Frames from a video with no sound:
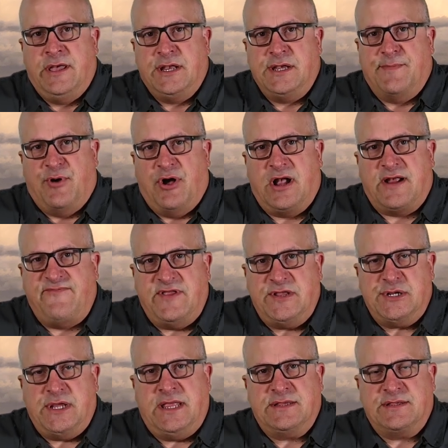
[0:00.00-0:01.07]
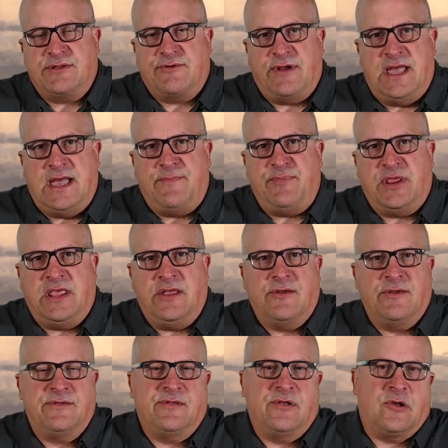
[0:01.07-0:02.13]
topography changes that are happening
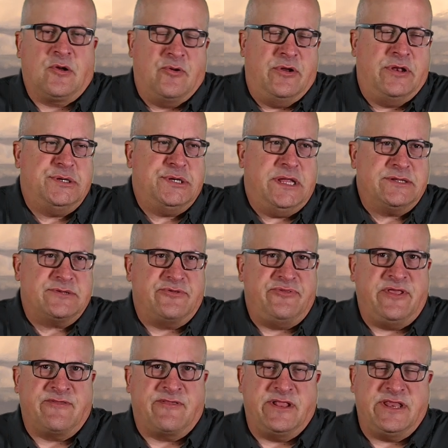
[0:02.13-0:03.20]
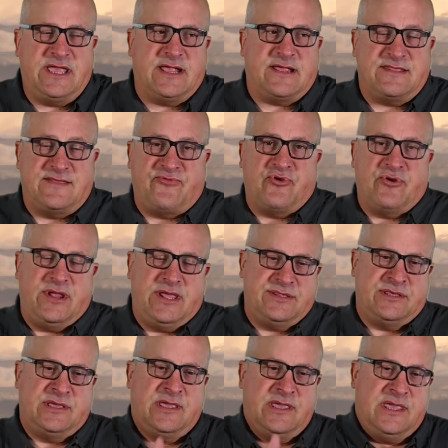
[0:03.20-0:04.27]
here? Is there a current change or things like that? Because if there
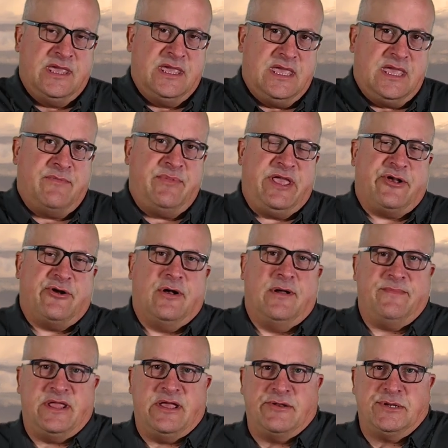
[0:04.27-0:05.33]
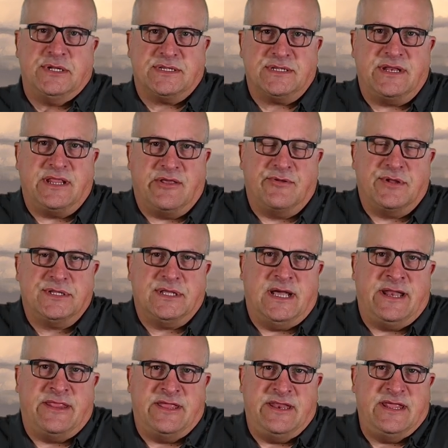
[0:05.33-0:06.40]
is, it may calm down just on the other side of that.